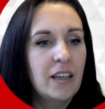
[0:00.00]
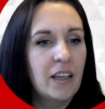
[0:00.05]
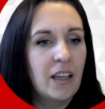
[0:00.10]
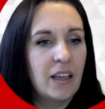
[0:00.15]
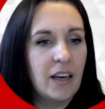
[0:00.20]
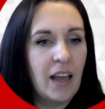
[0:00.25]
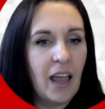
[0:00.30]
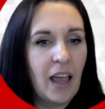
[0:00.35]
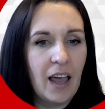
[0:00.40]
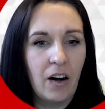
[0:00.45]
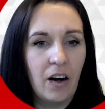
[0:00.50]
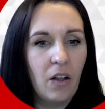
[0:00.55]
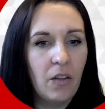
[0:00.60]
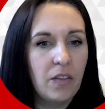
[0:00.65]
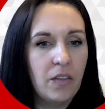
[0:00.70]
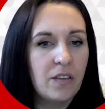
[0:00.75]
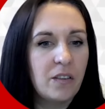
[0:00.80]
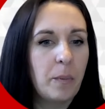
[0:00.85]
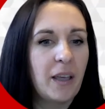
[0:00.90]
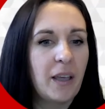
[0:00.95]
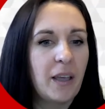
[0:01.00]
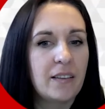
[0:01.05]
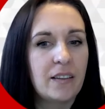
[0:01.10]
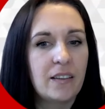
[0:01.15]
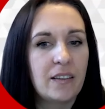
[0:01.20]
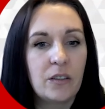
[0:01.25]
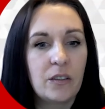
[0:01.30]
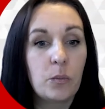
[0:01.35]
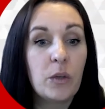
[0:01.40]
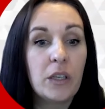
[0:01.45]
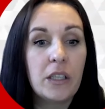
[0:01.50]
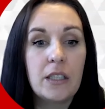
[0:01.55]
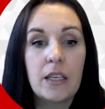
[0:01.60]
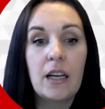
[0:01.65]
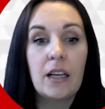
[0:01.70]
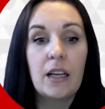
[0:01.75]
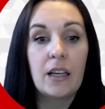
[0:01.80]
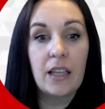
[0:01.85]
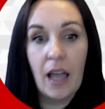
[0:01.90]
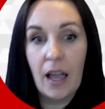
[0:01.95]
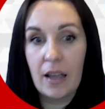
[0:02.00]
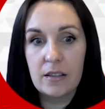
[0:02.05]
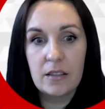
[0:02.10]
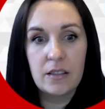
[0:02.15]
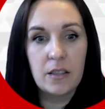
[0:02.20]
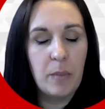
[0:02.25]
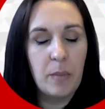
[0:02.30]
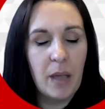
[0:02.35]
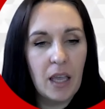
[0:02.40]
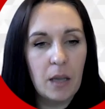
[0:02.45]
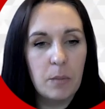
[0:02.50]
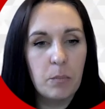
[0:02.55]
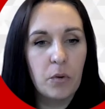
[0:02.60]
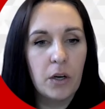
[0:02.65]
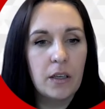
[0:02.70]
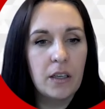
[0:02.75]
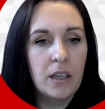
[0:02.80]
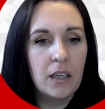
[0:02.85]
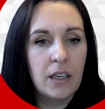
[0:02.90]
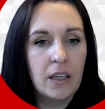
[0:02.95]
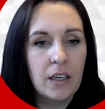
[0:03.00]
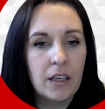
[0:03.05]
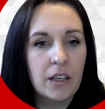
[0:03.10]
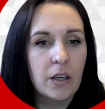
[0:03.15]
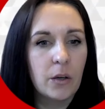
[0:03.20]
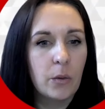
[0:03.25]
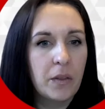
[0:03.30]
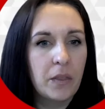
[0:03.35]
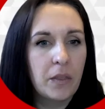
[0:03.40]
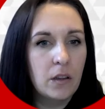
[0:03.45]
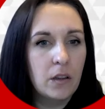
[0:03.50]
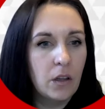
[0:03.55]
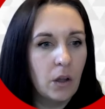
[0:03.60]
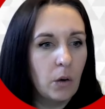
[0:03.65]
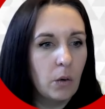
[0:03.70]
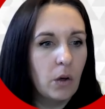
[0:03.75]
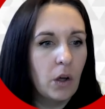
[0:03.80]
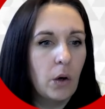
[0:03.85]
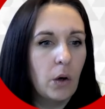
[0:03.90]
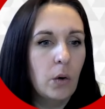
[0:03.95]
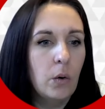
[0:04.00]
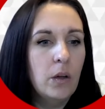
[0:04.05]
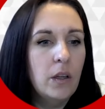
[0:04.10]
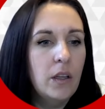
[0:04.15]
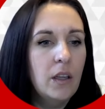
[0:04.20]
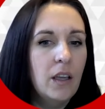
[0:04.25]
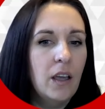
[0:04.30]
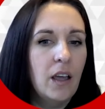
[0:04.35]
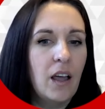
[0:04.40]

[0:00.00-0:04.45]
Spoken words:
It had all the spices. We did a custom apron here with a logo